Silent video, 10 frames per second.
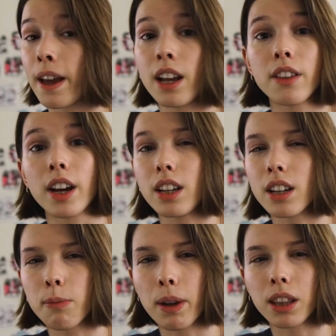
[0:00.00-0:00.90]
any other
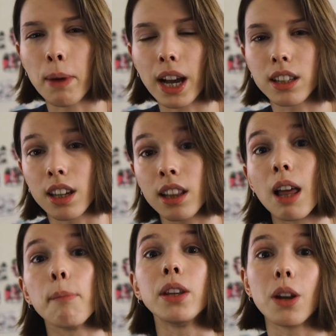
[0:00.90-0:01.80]
ideas about the magazine,
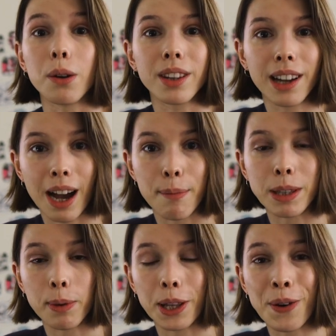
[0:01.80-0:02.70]
let me know in the comments
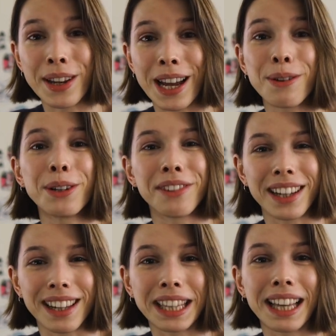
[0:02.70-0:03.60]
below and I will
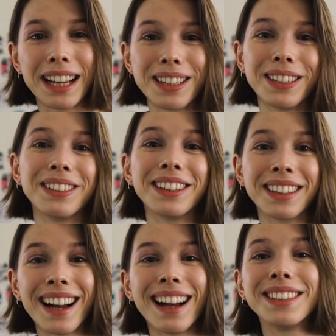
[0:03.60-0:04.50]
relay that to her
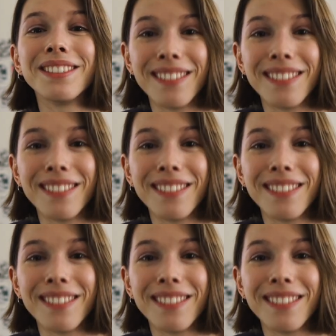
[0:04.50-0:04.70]
as